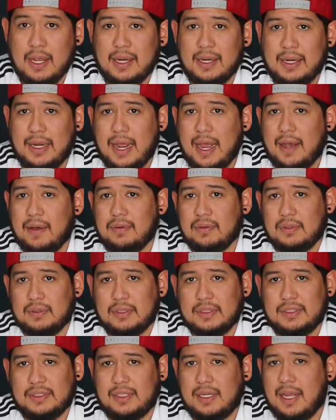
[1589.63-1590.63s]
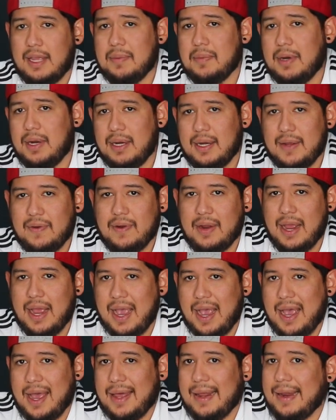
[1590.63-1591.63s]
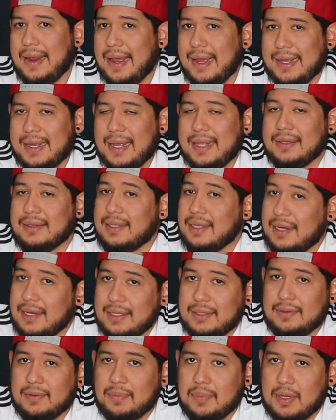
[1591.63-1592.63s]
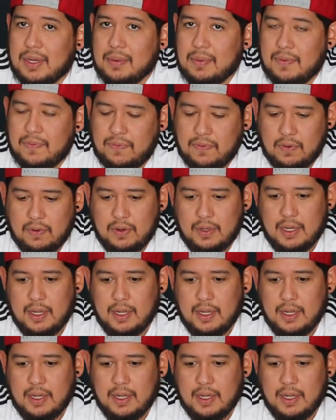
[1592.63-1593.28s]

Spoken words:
Now, disclaimer, I never had a Cantarito beer before,